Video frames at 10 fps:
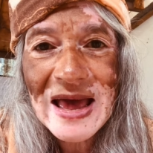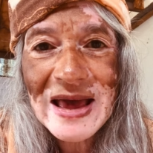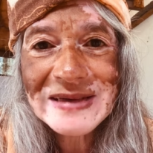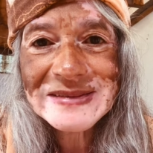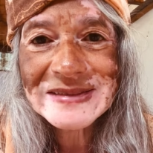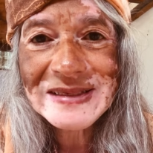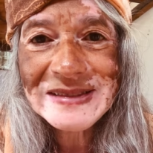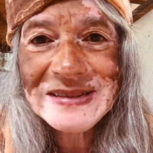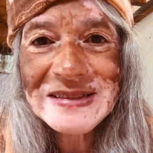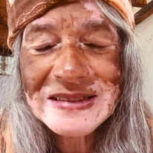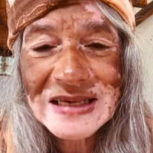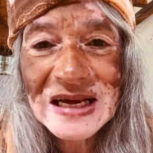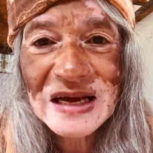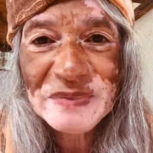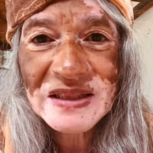at any
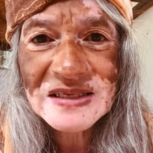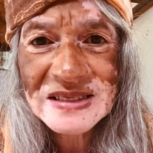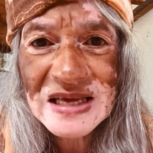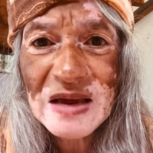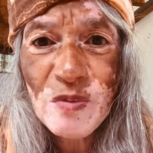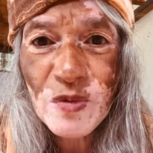time in the same